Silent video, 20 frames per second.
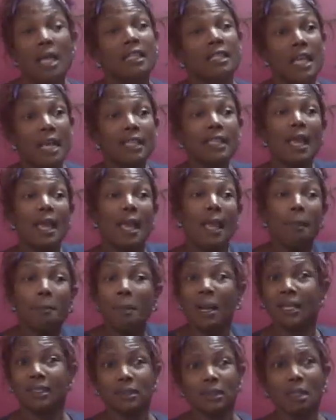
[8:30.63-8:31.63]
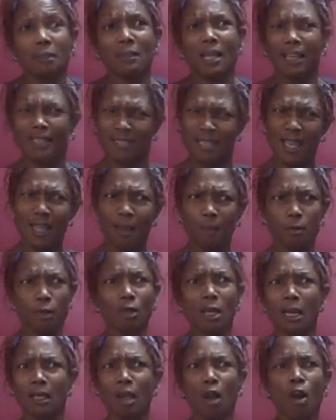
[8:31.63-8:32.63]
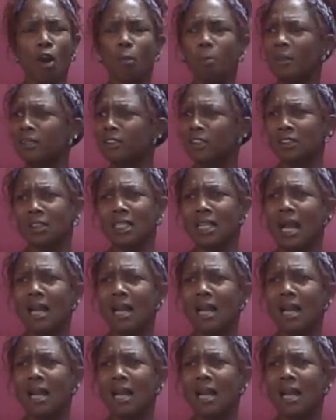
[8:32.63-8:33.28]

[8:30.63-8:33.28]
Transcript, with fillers: Now, yeah, it might seem like, damn, you got a whole bunch of shit.